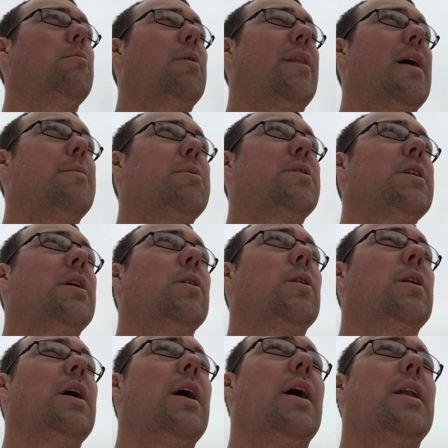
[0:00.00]
But that
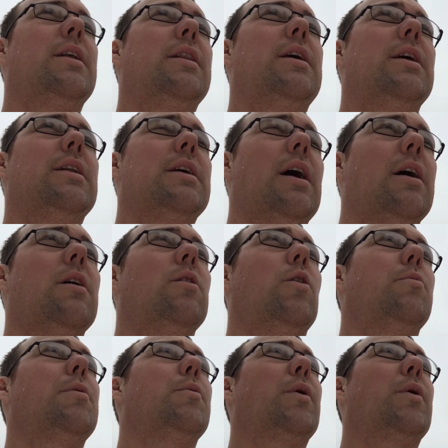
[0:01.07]
particular day, I did the entire loop,